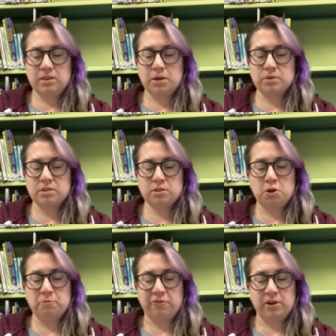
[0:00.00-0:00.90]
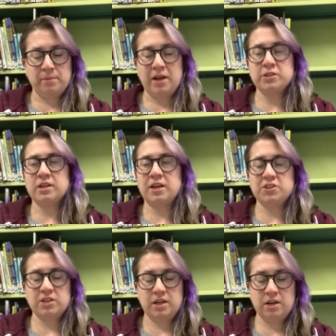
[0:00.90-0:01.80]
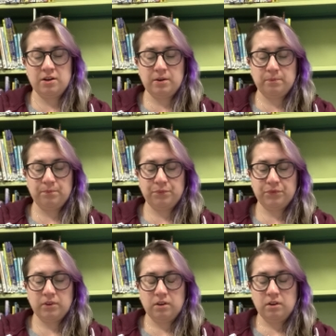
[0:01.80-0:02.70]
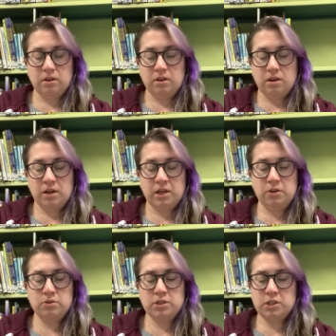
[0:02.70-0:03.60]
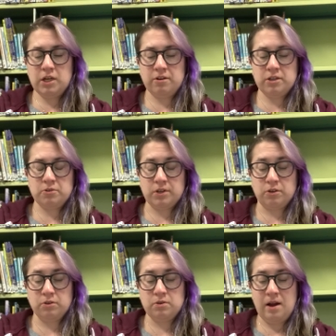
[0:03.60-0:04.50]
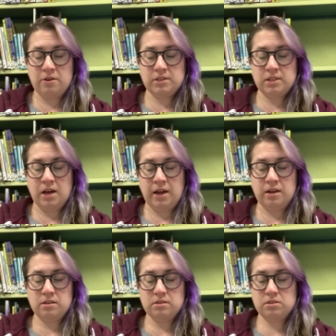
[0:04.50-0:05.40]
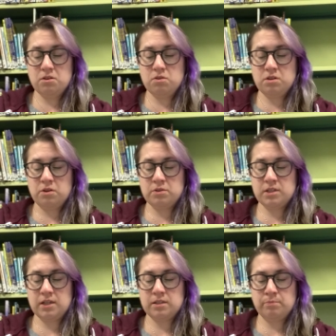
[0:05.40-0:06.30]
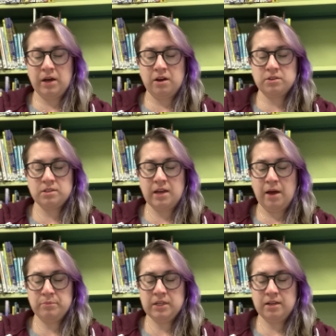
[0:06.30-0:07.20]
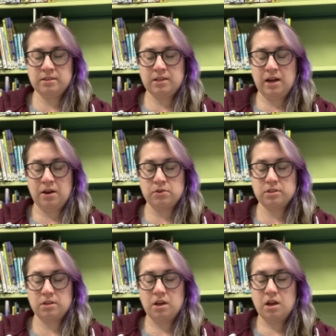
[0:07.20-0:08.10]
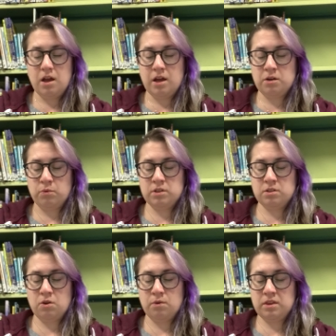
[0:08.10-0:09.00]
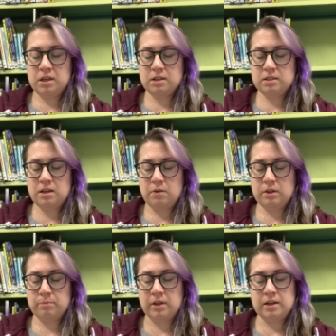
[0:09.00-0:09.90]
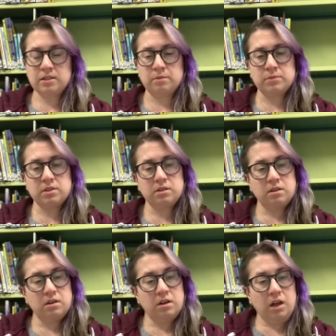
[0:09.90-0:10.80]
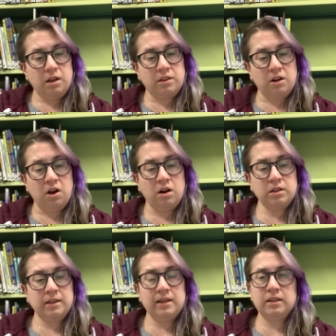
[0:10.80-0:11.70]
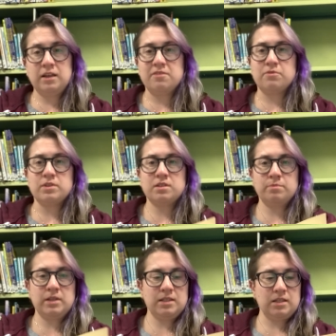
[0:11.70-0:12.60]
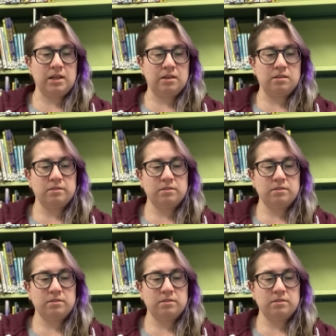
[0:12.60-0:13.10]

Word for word: There was scope for imagination here. A huge cherry tree grew outside, so close that its boughs tapped against the house, and it was so thick set with blossoms that hardly a leaf was to be seen.